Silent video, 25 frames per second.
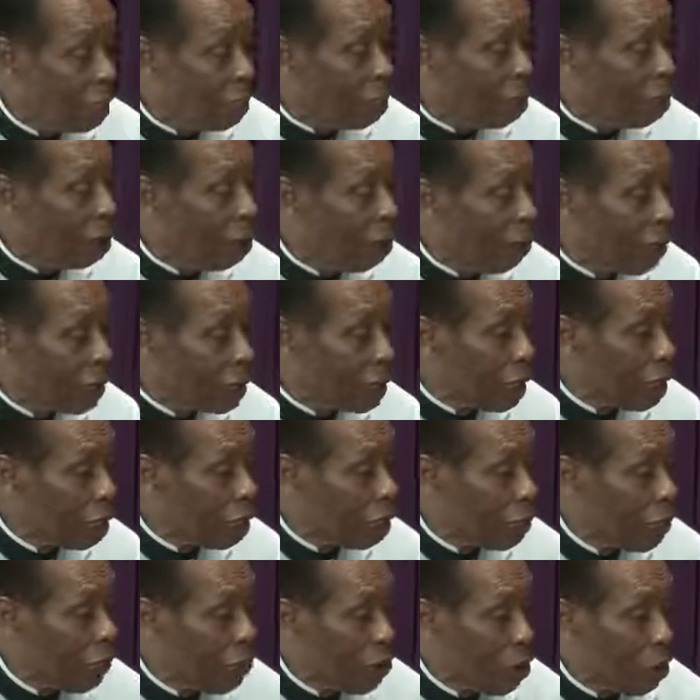you know what
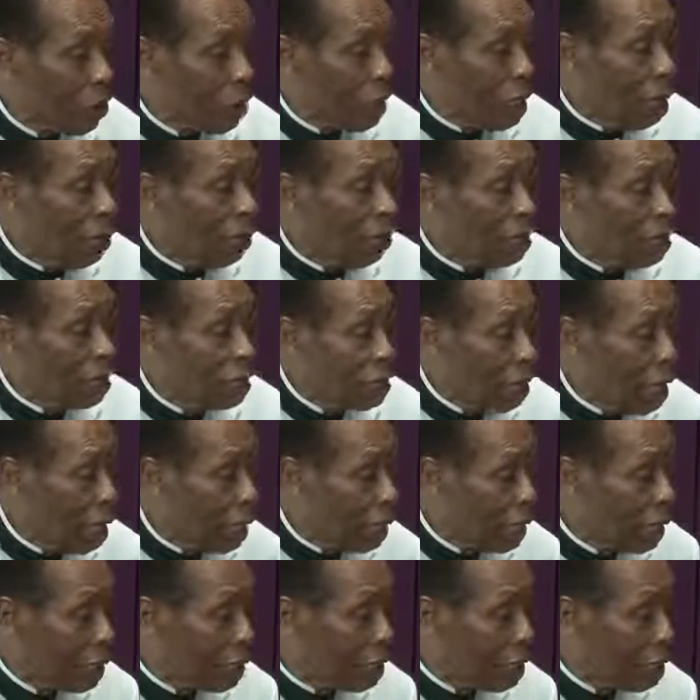I, when I was
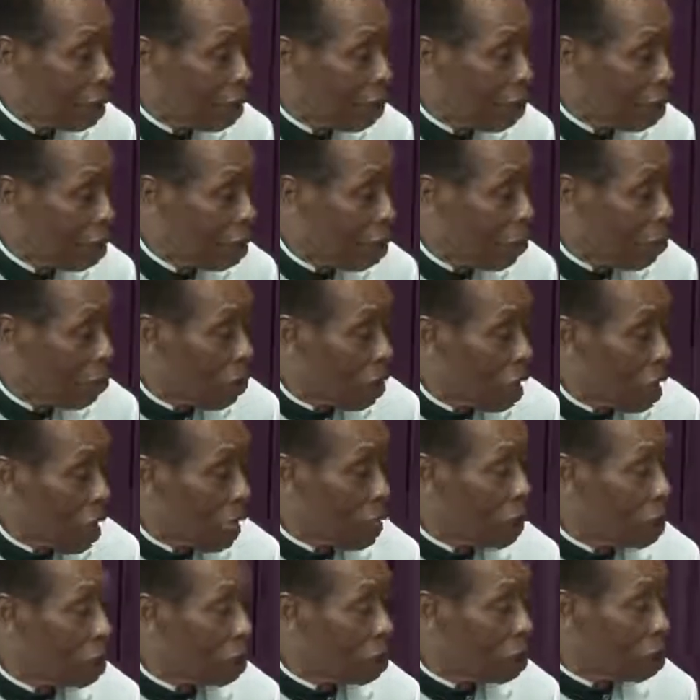younger in the Lord,
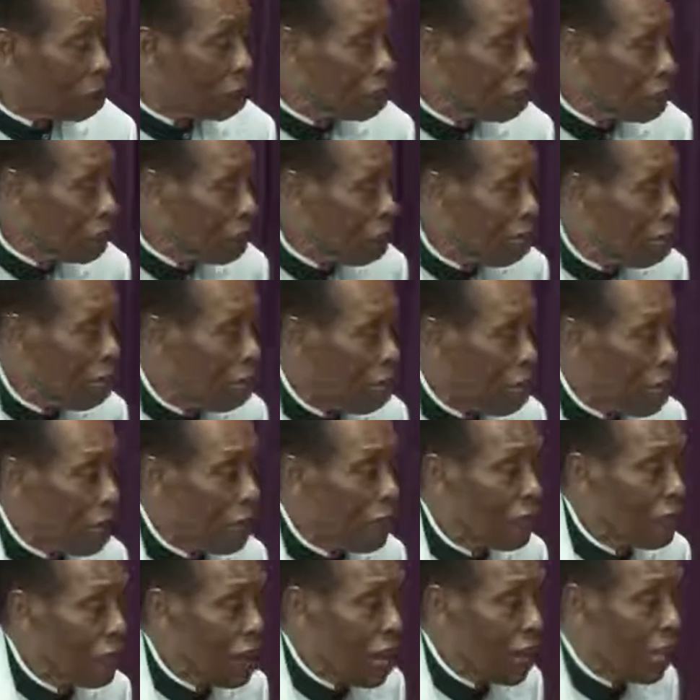I used to see,
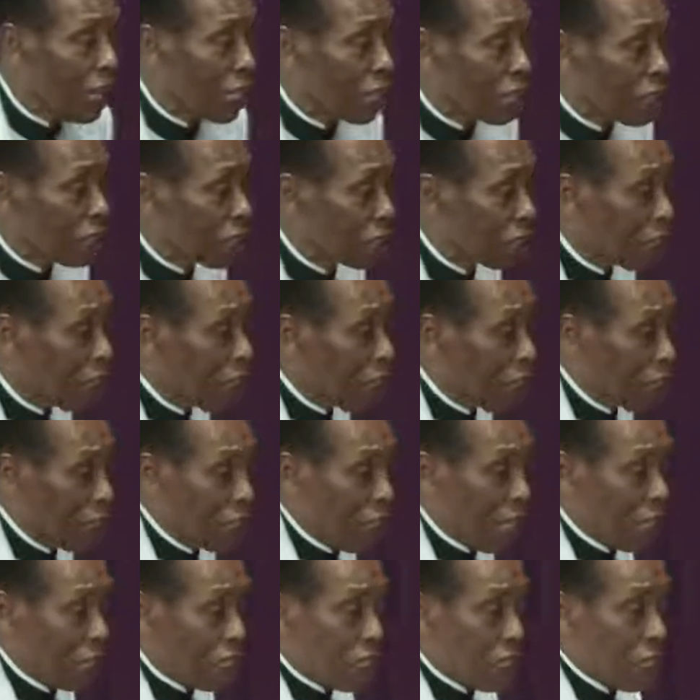if I can, uh,
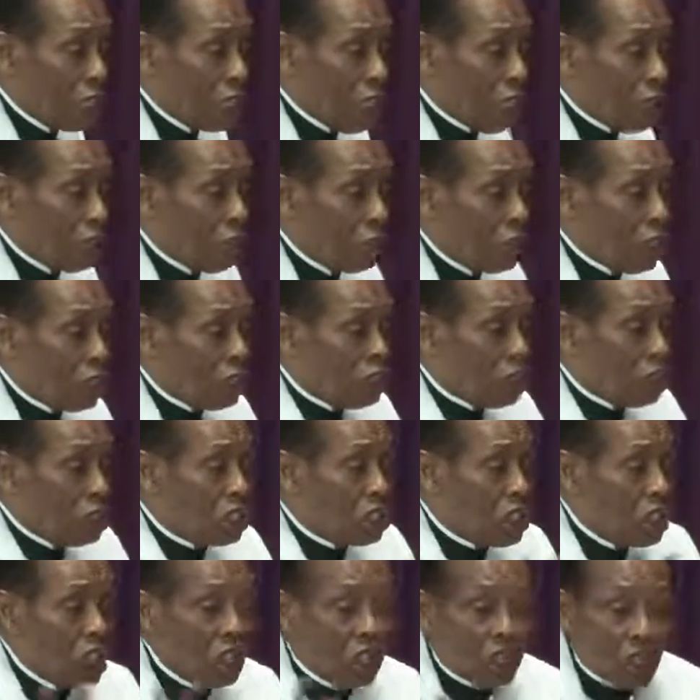I think of the
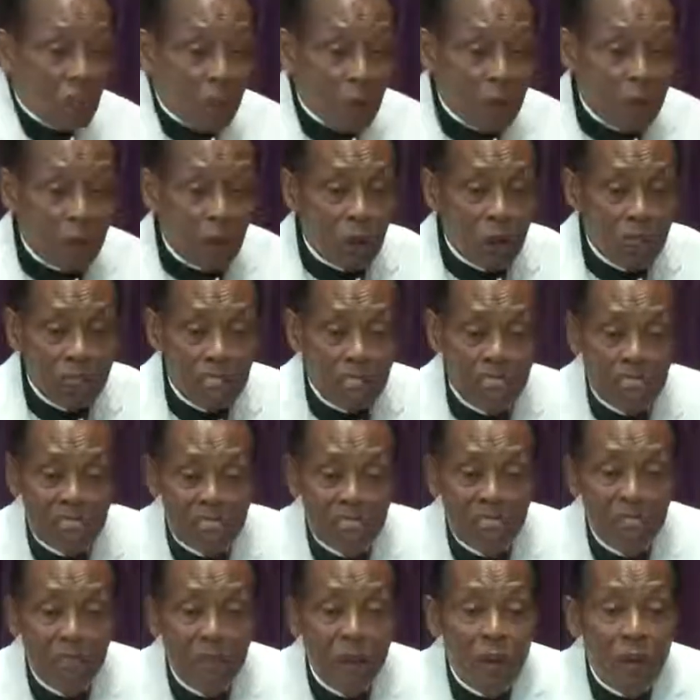central because I
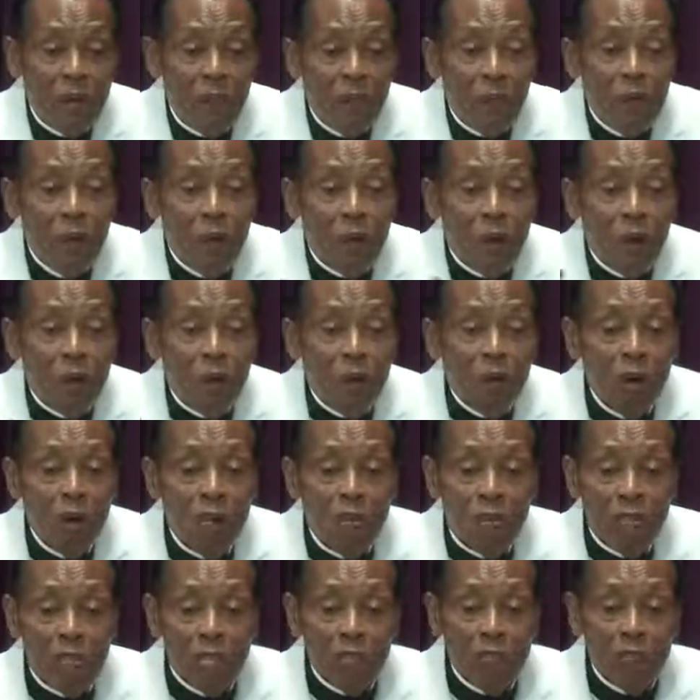see people
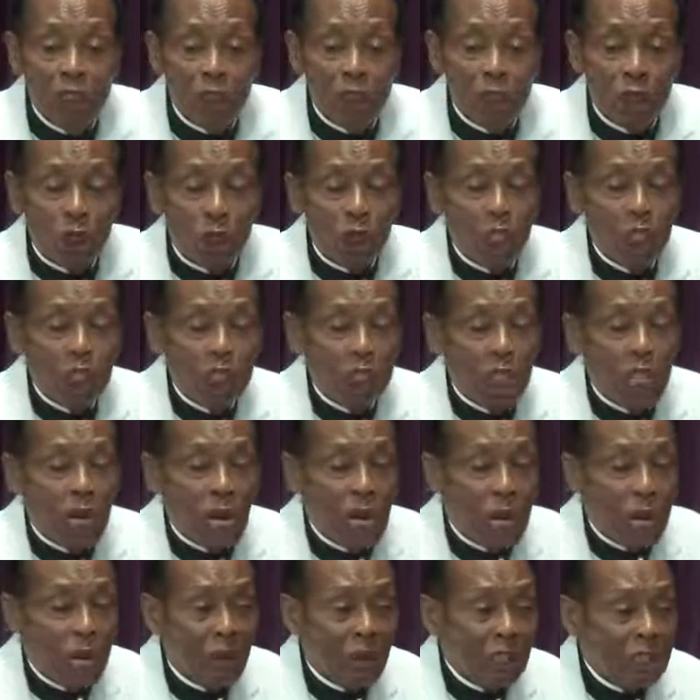in the church,
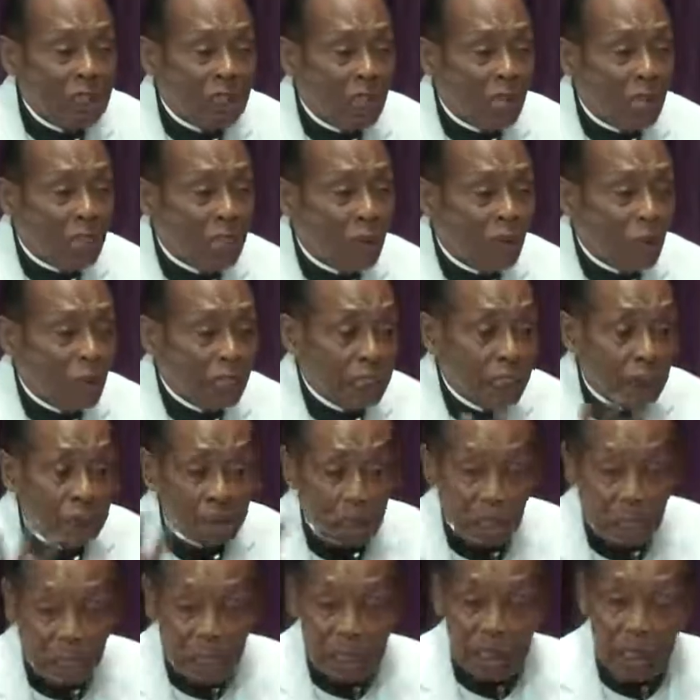uh,
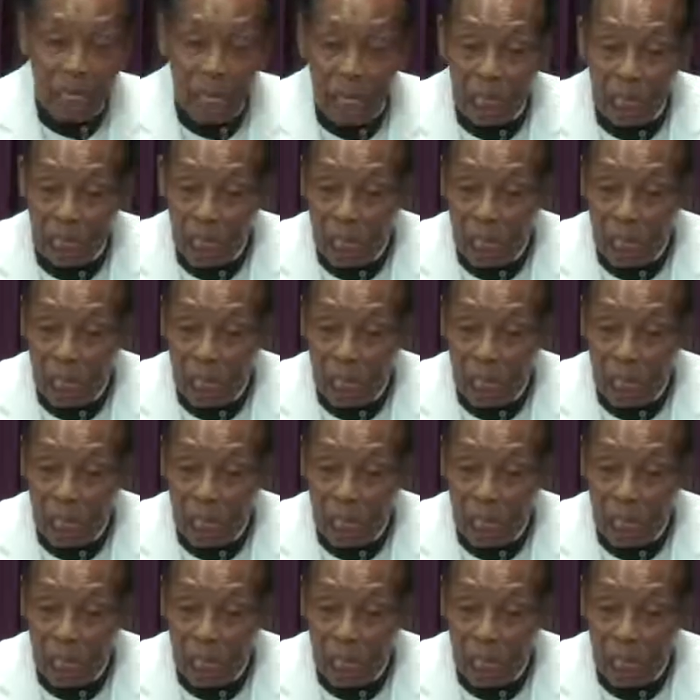uh,